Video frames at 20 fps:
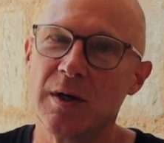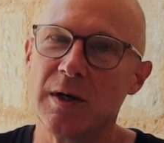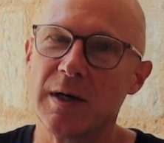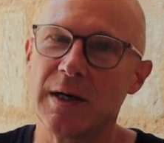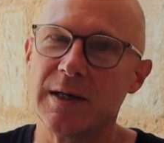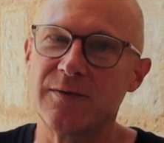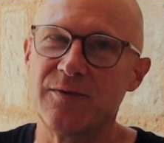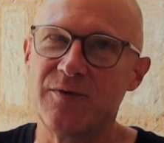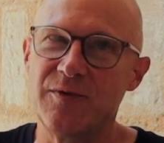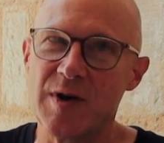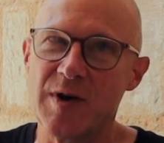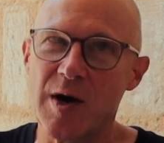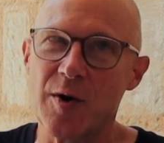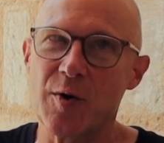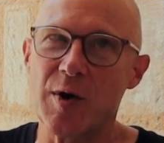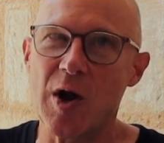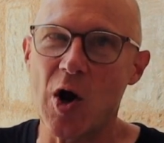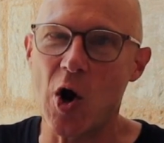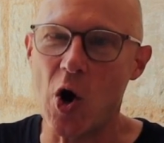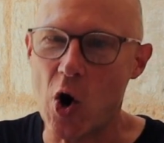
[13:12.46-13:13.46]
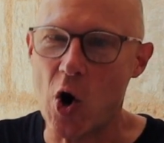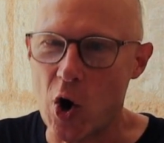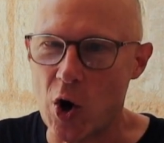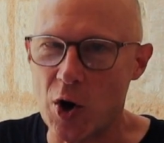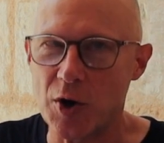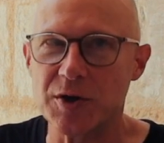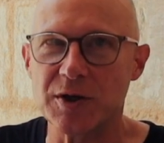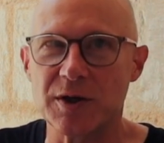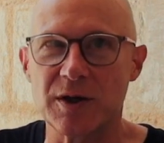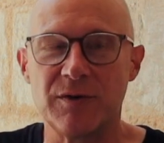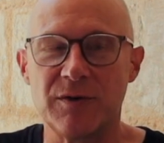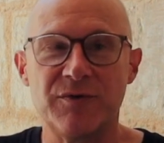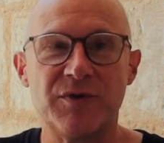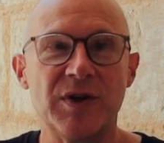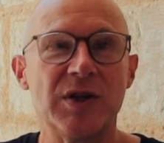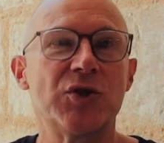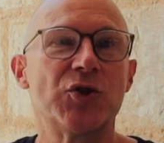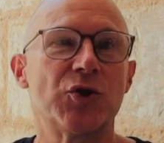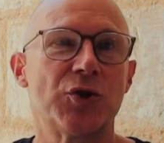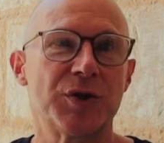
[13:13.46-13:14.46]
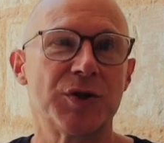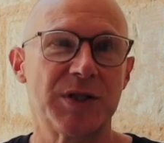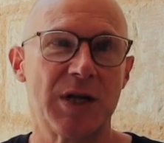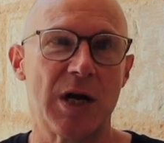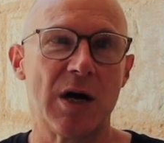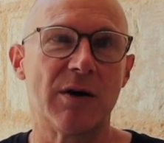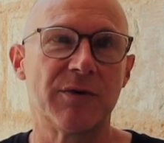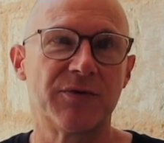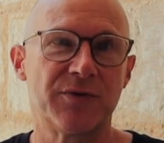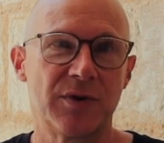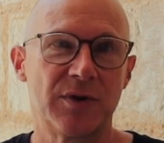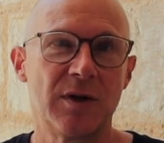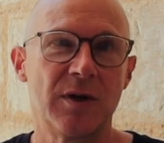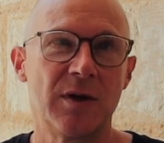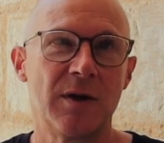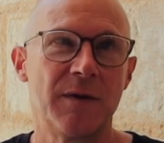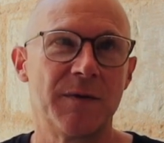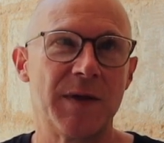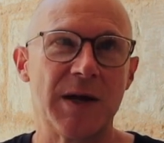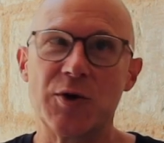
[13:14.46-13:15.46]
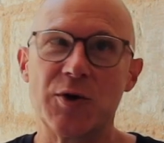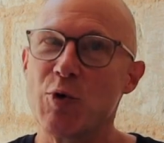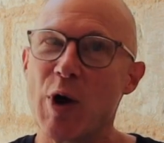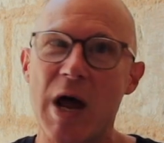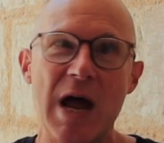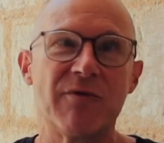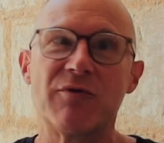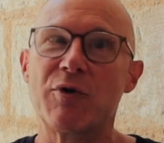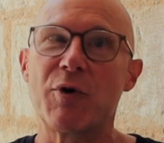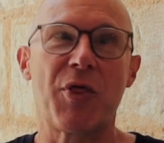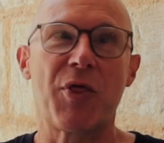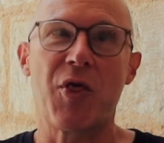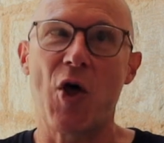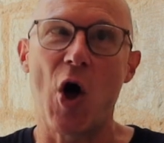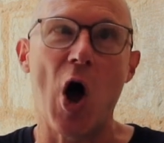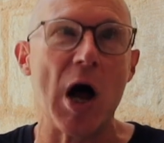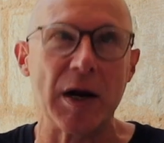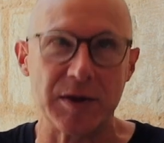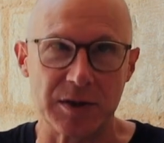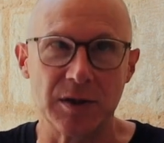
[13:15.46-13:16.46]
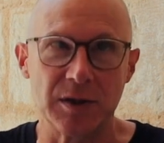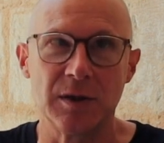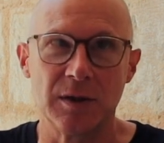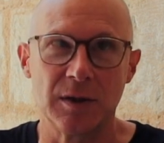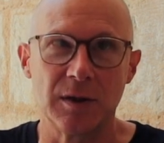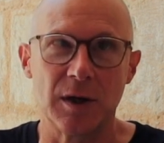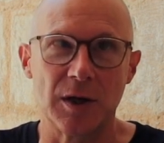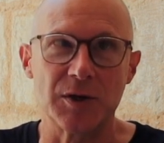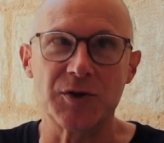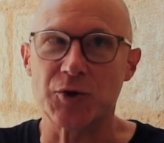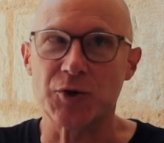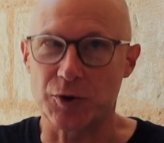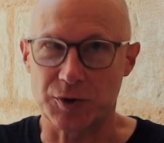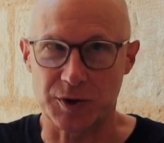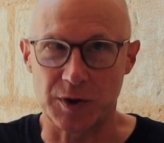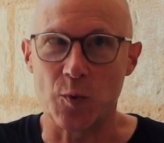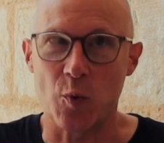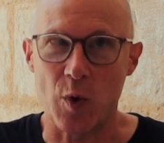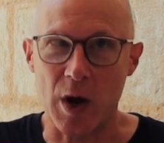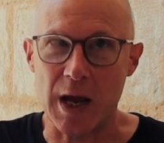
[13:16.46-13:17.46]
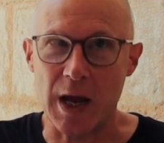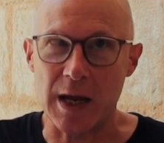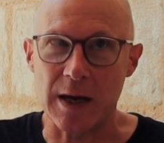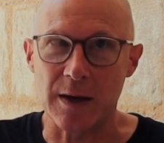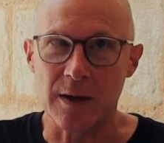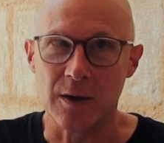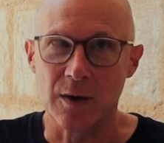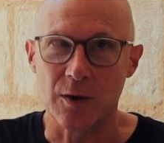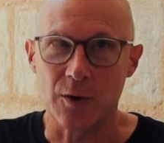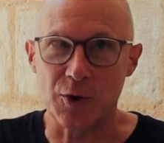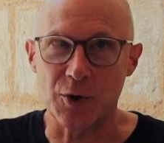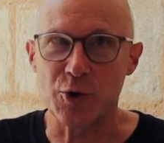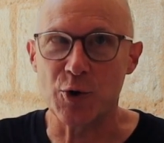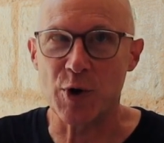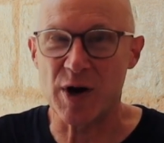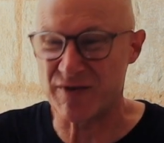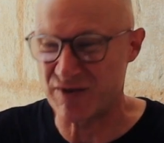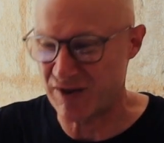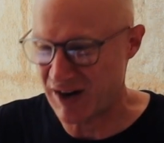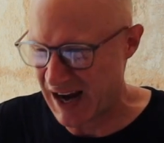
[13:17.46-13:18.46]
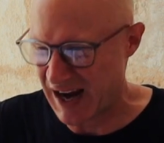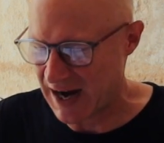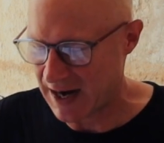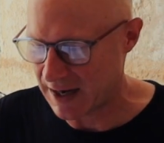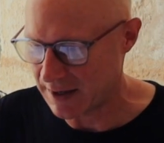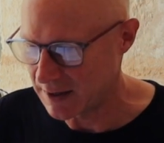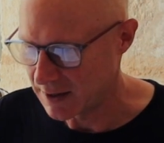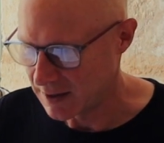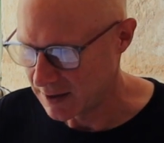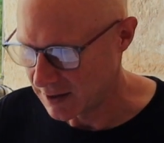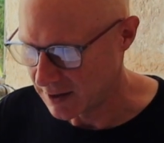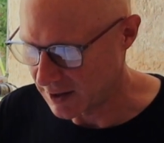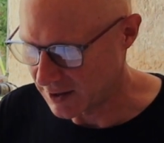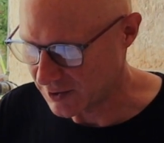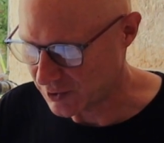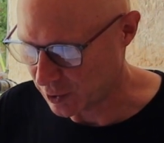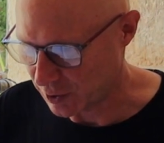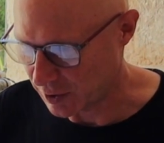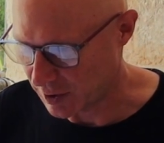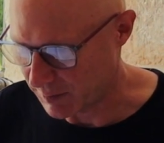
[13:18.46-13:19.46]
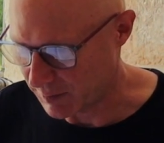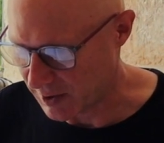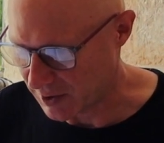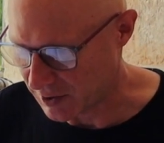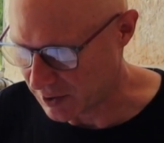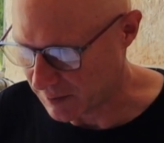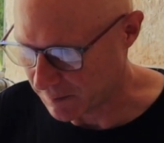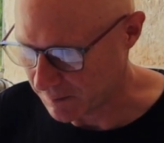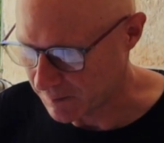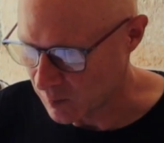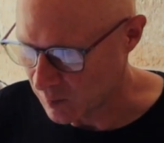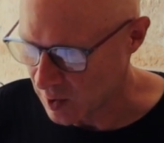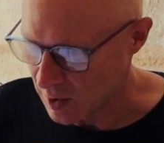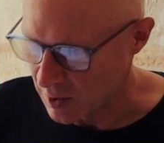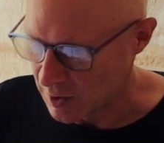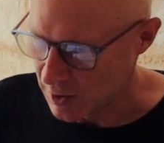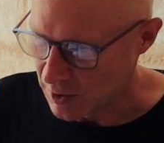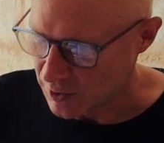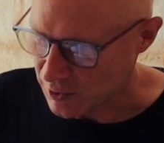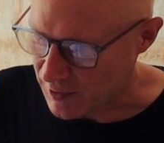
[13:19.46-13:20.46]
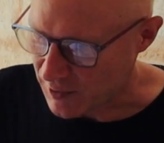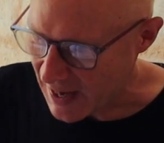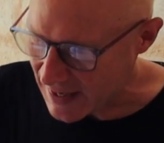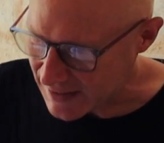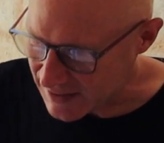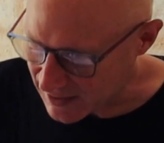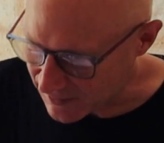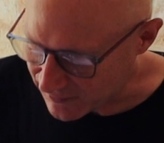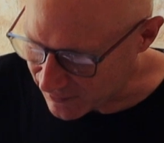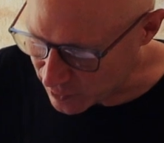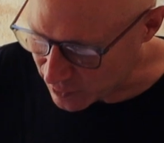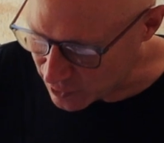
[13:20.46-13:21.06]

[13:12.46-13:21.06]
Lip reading: it's very hard to convince yourself that you ever thought a certain way or you ever had a certain opinion. So that's it for